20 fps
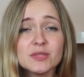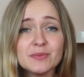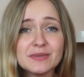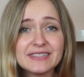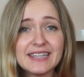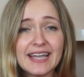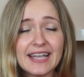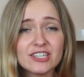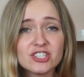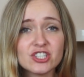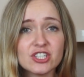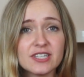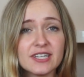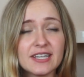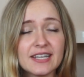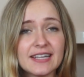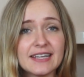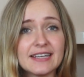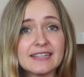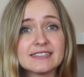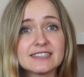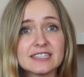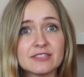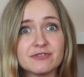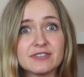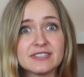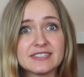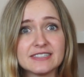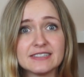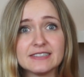accommodation is the
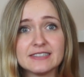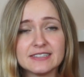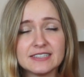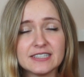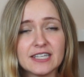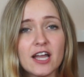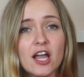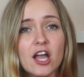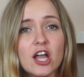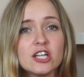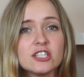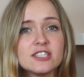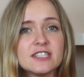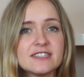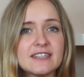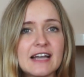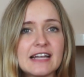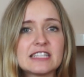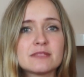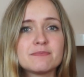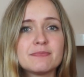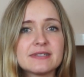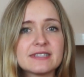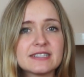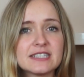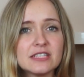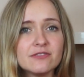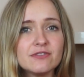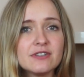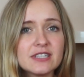facility designed
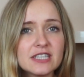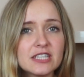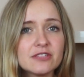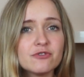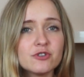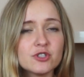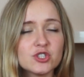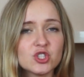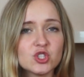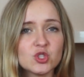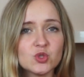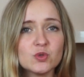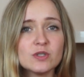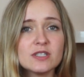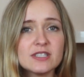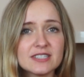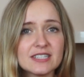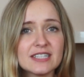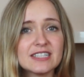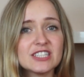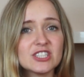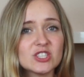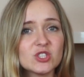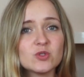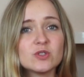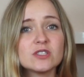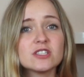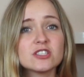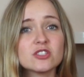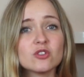specifically for students and
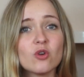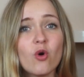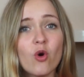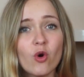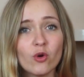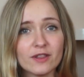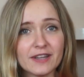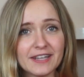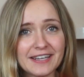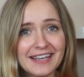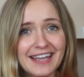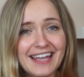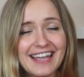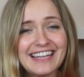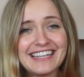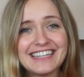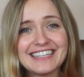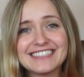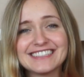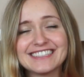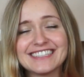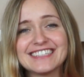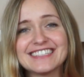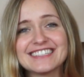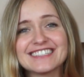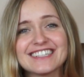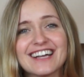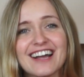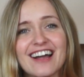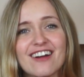students only. It
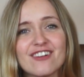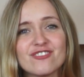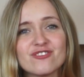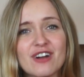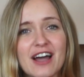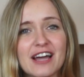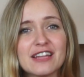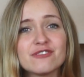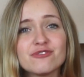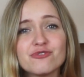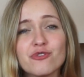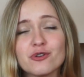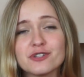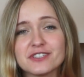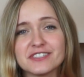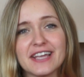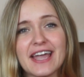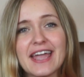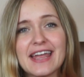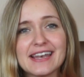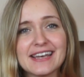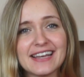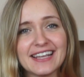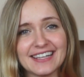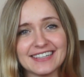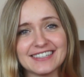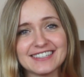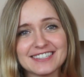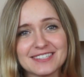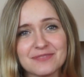is run for their
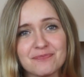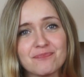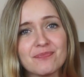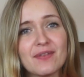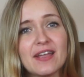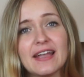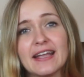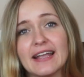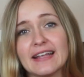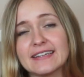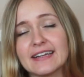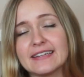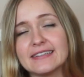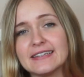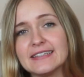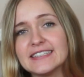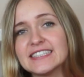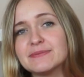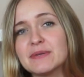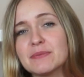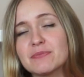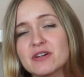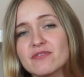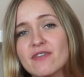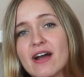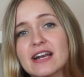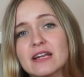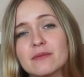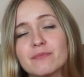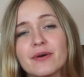needs. It can easily be
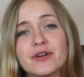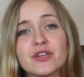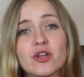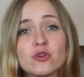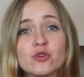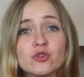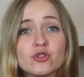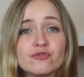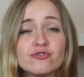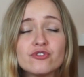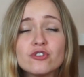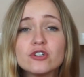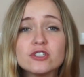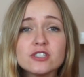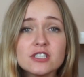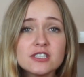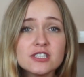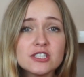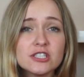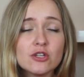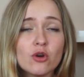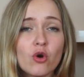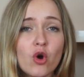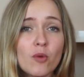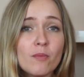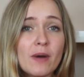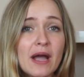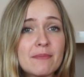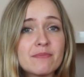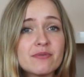provided by your university
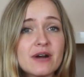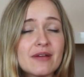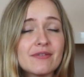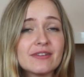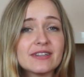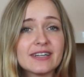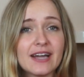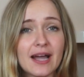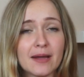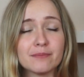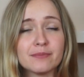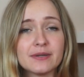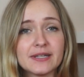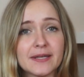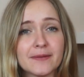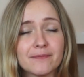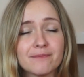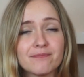or by a private company.